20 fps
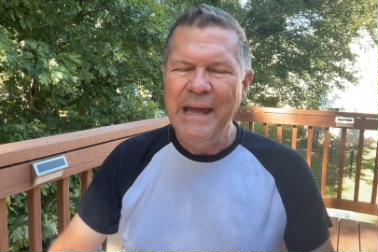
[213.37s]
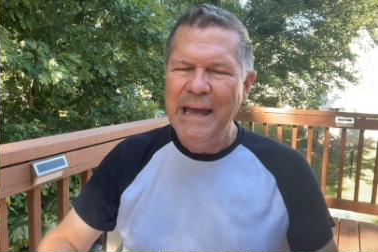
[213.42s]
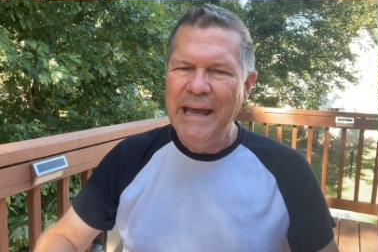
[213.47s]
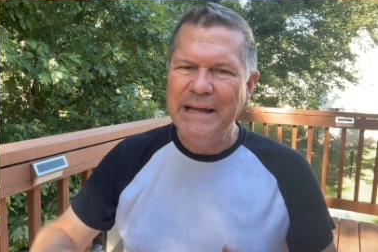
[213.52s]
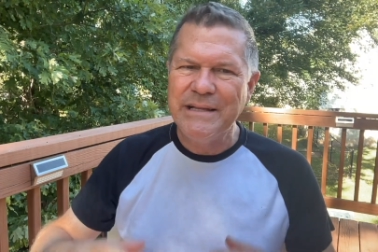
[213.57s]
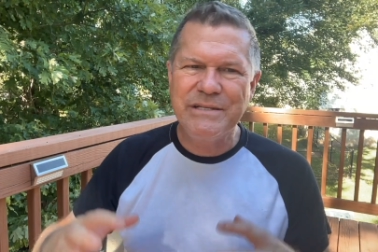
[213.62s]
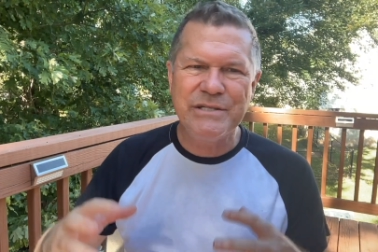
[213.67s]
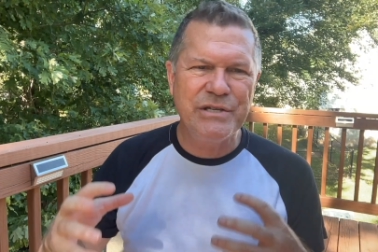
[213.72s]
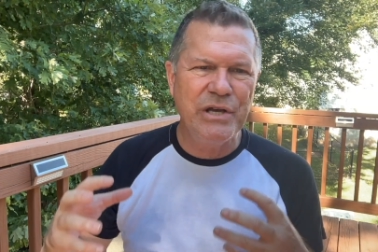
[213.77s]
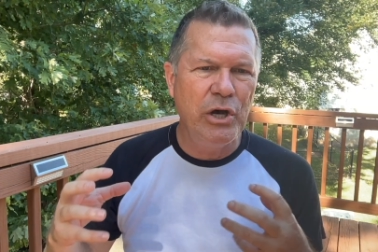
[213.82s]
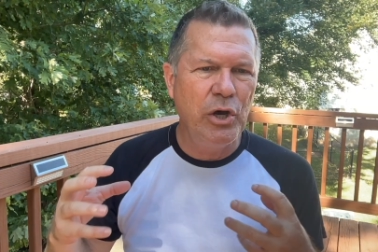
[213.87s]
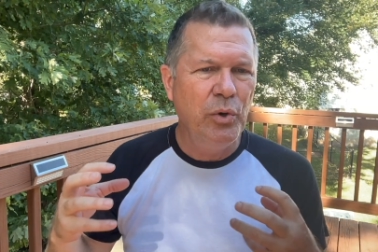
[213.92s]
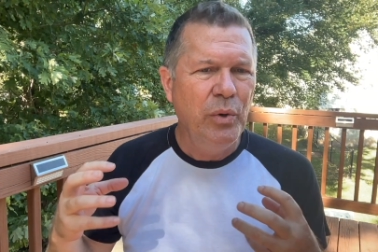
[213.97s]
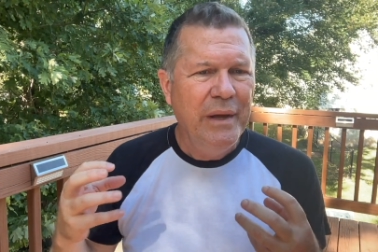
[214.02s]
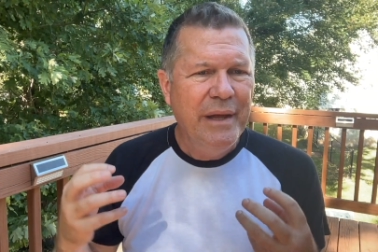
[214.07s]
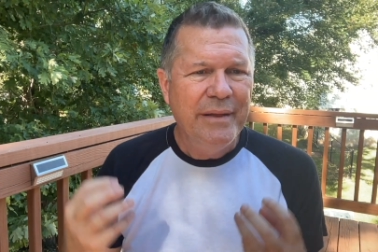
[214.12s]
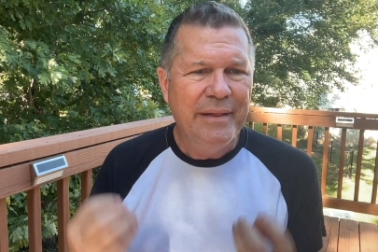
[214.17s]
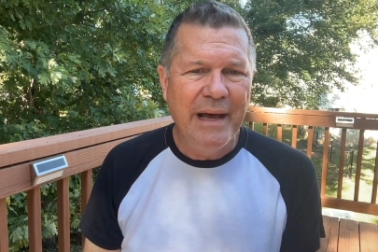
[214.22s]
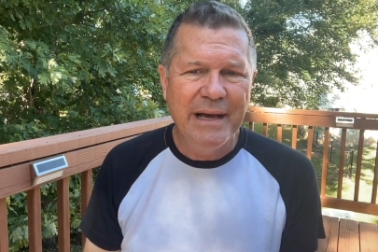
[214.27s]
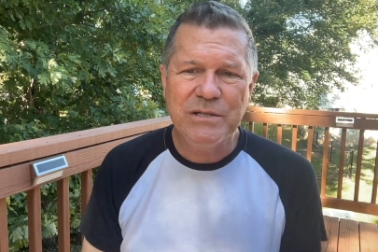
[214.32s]
And so
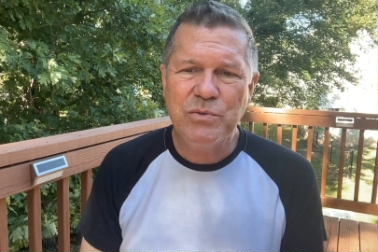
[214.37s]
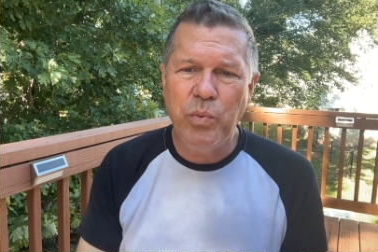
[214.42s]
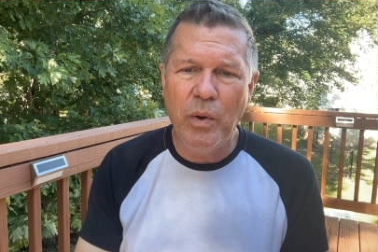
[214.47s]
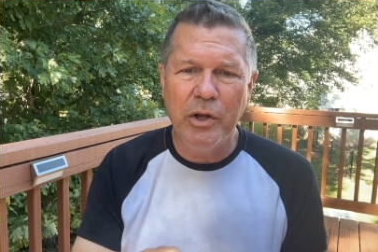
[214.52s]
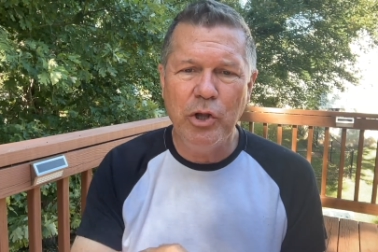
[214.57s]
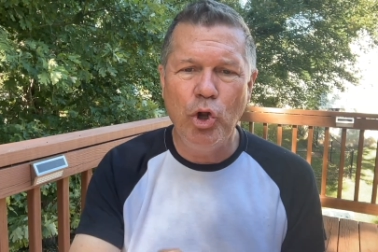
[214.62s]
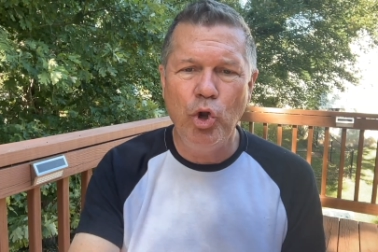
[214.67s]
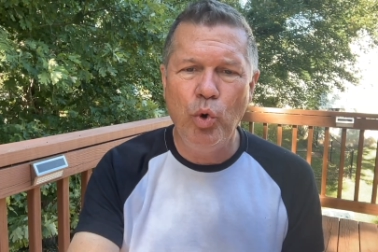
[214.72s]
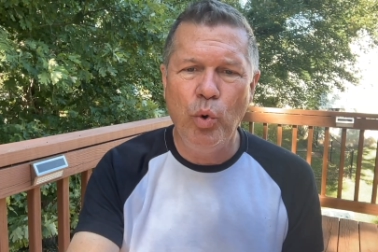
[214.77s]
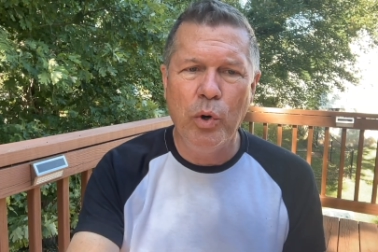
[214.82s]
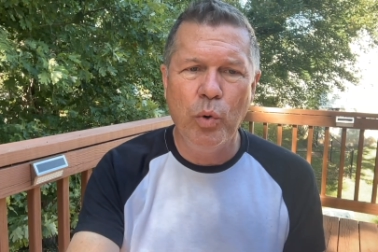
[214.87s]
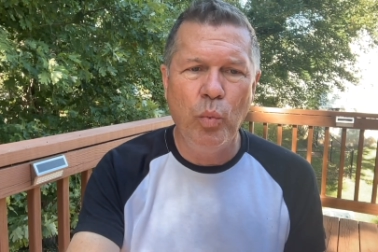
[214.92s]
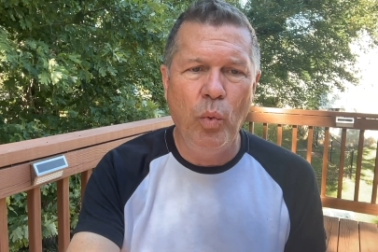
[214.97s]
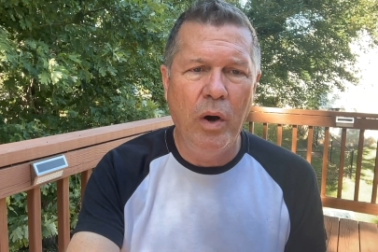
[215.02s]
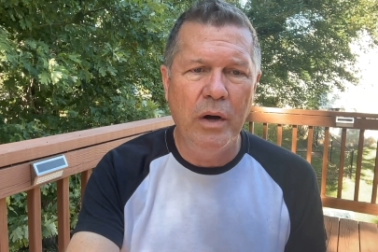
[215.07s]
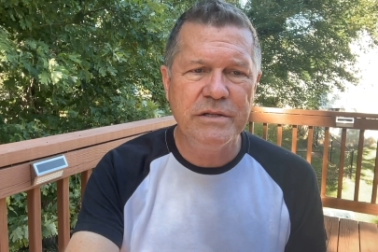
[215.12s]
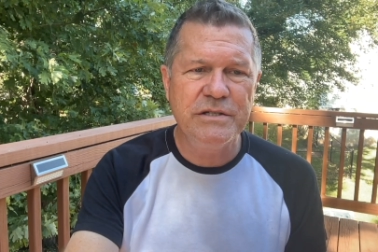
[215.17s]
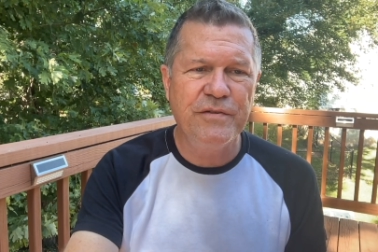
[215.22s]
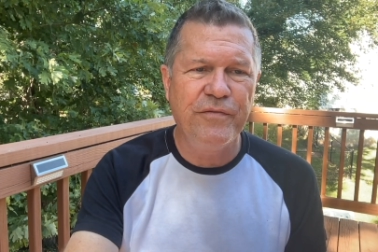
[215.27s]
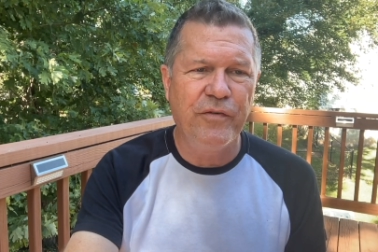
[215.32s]
that's what the Lord
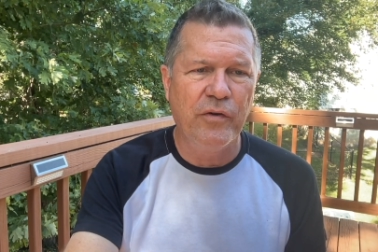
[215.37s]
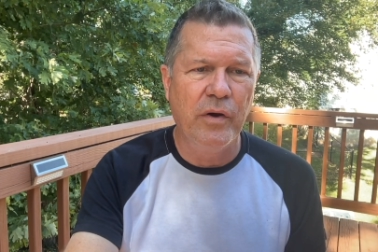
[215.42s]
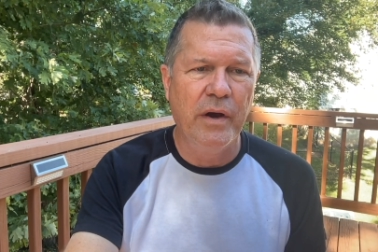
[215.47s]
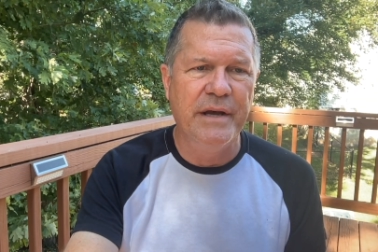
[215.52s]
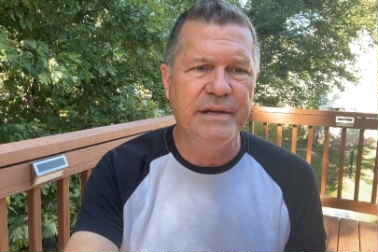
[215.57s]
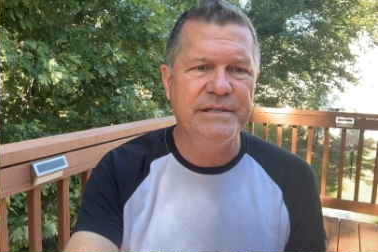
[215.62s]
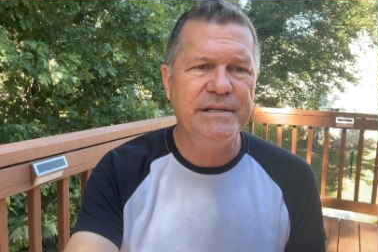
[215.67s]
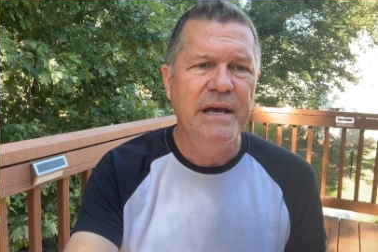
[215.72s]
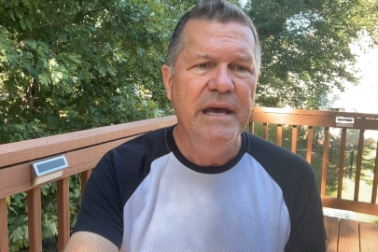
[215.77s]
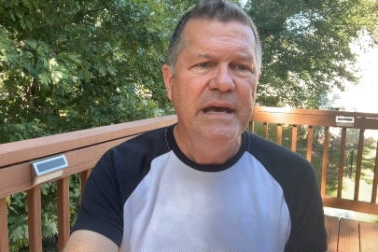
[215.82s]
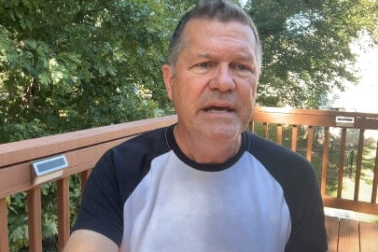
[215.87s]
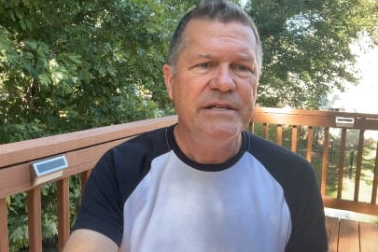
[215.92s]
wants for us.